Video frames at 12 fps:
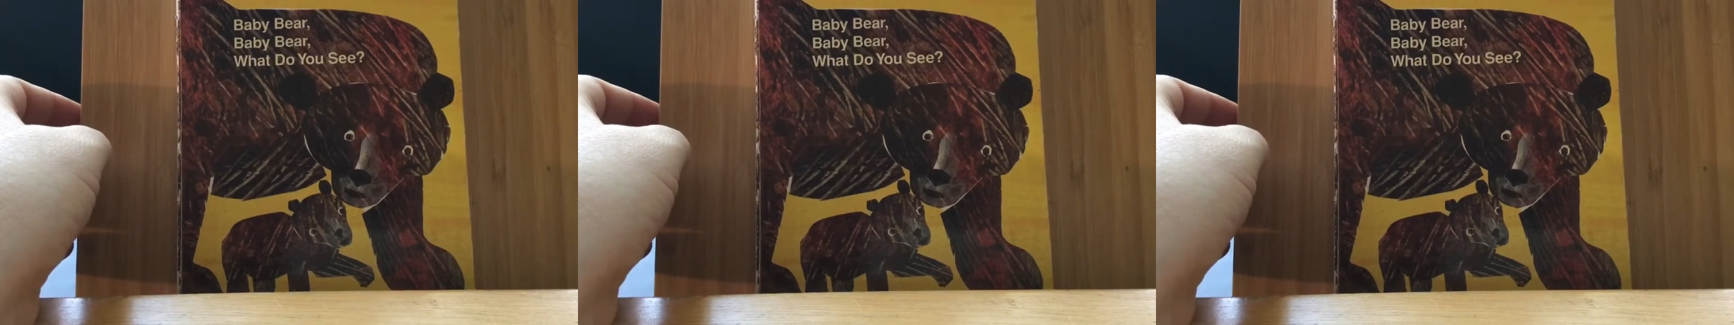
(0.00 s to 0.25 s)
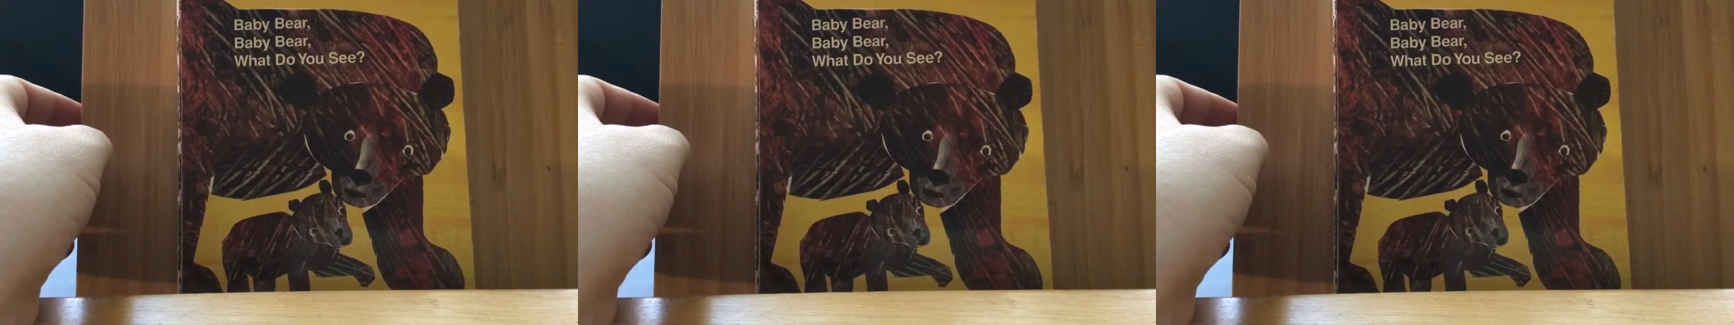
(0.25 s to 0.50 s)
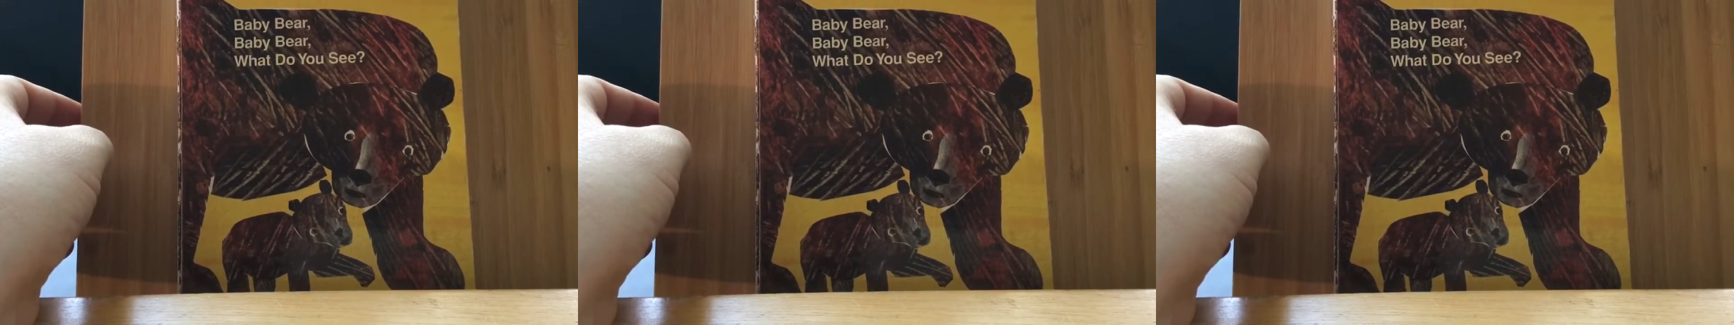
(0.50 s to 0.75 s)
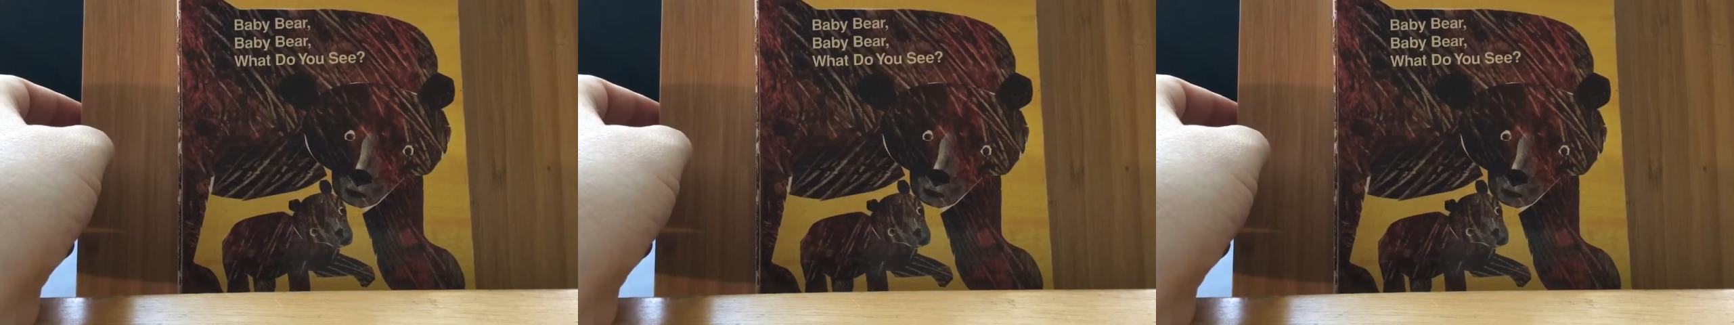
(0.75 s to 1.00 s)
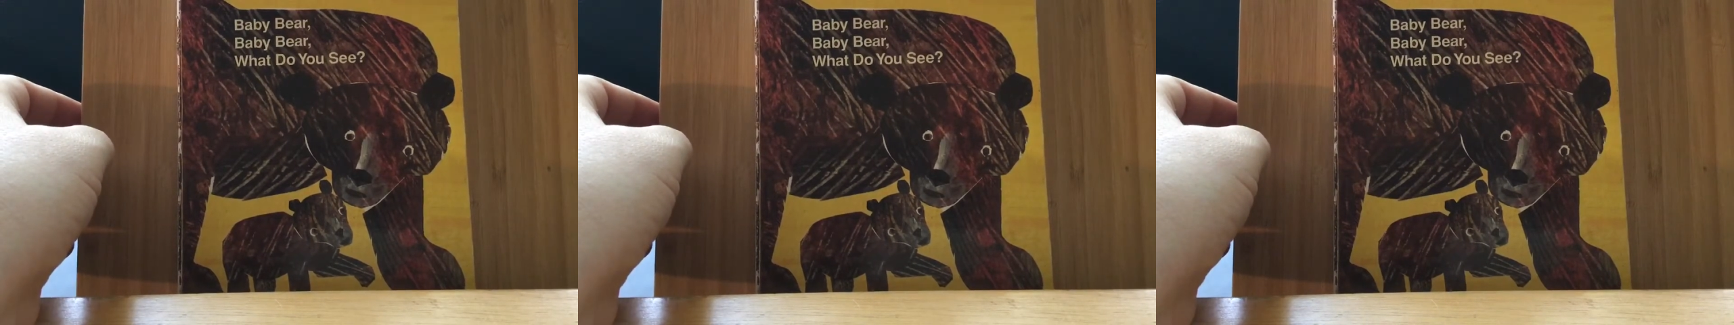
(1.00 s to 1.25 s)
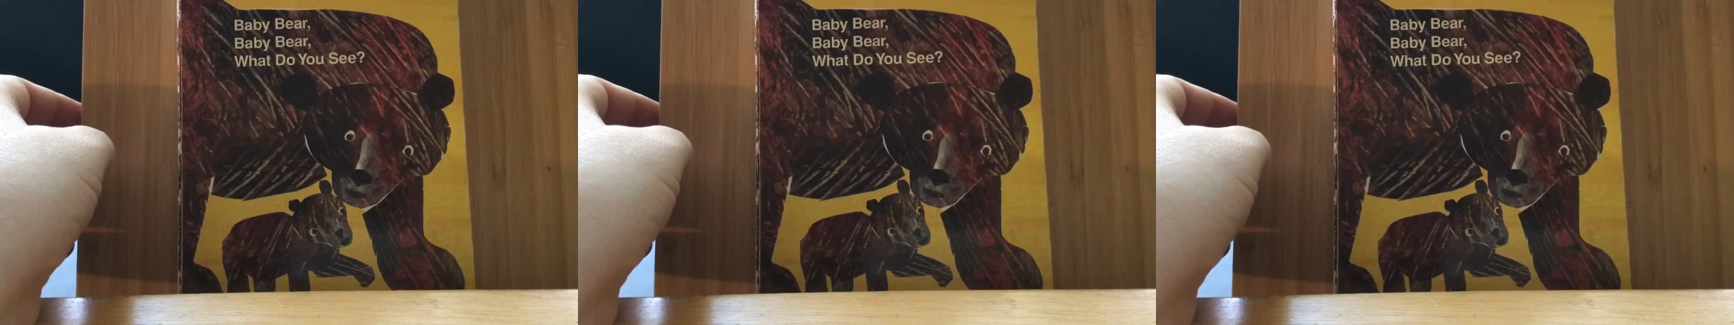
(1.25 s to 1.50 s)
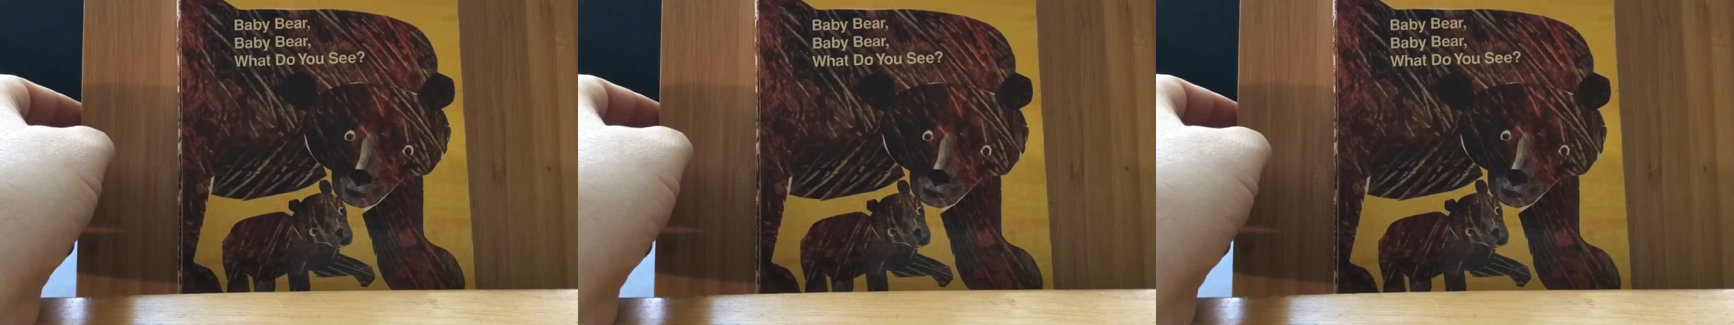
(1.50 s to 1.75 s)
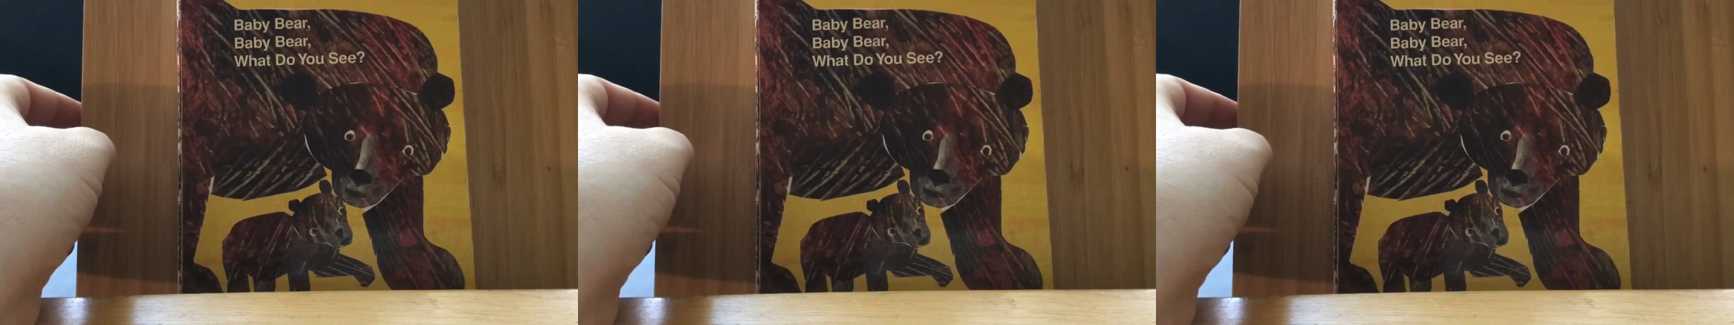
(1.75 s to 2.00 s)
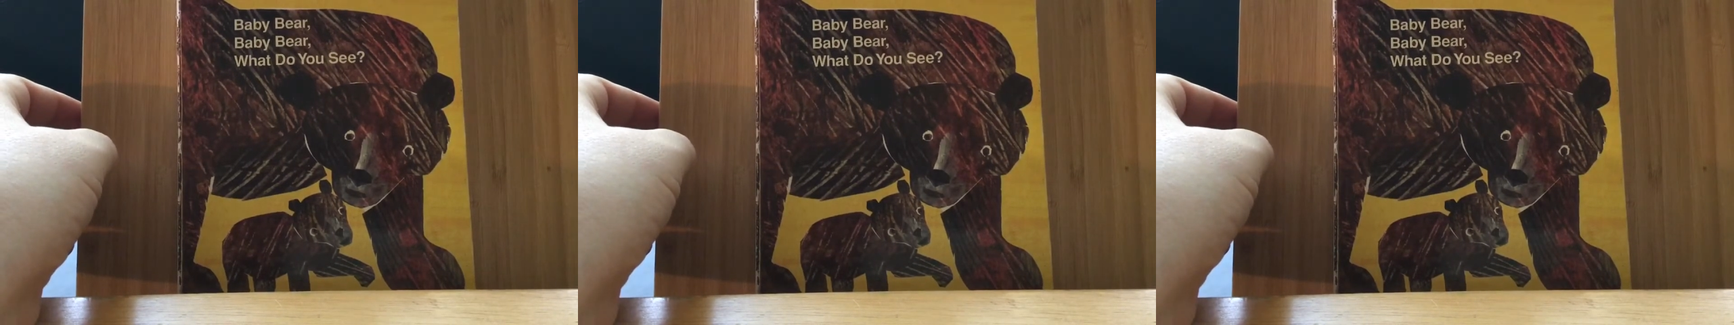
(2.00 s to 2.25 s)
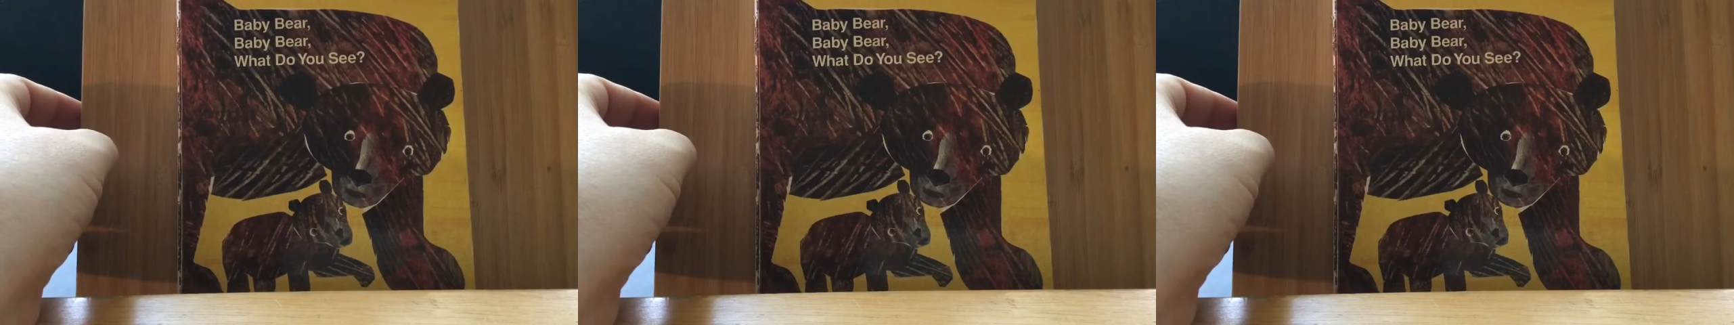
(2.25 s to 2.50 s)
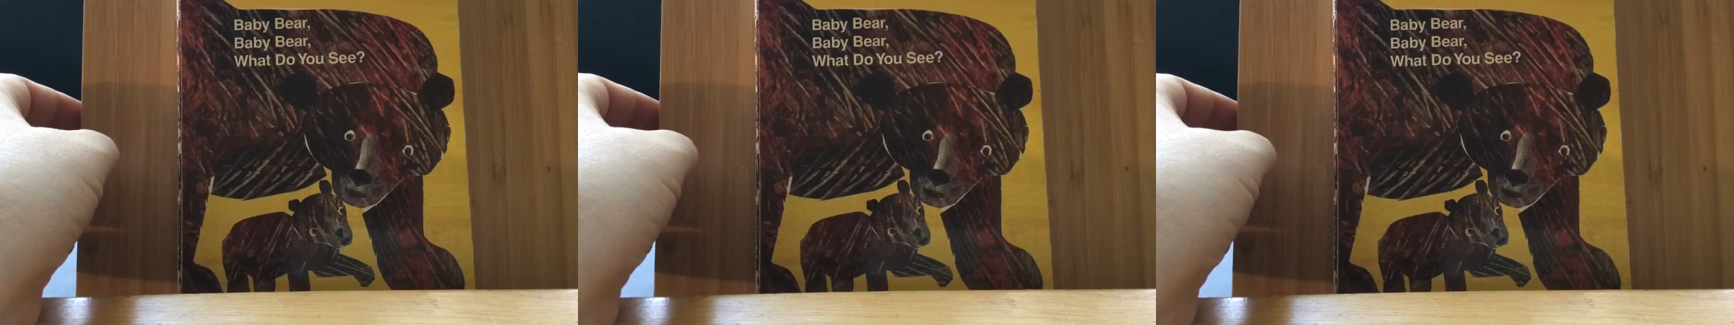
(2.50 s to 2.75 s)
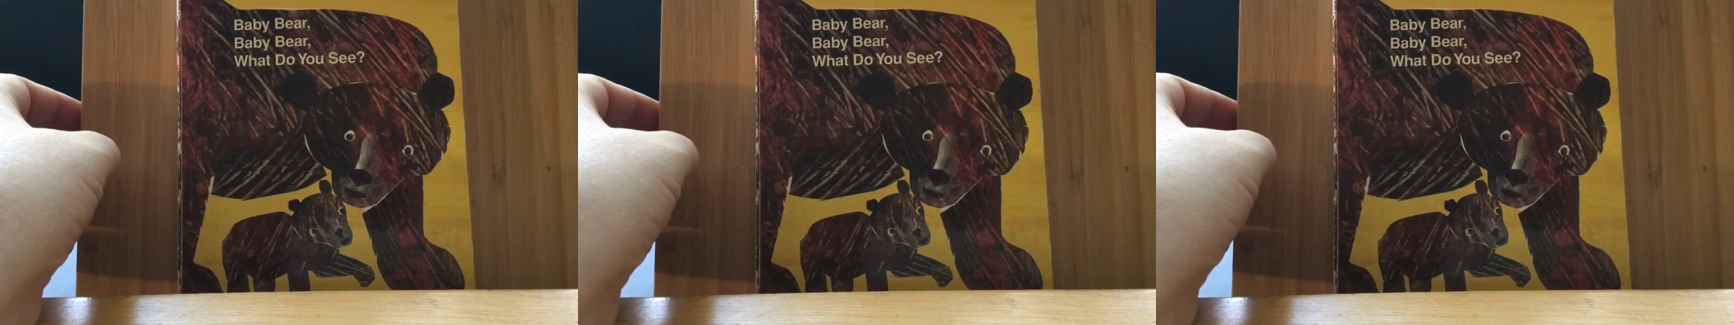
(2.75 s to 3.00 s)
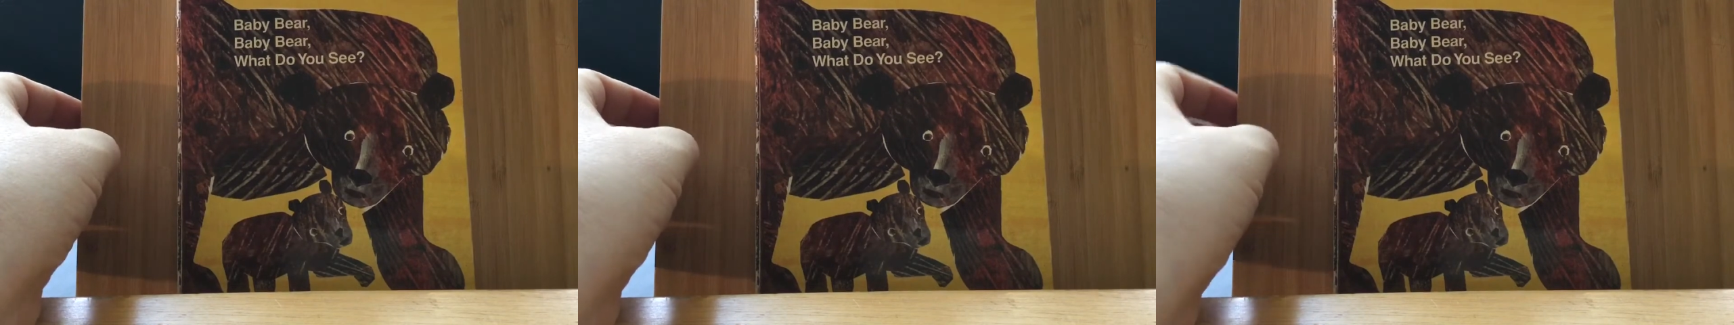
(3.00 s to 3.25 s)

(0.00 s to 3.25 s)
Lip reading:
No face is visible, so there are no lips to read.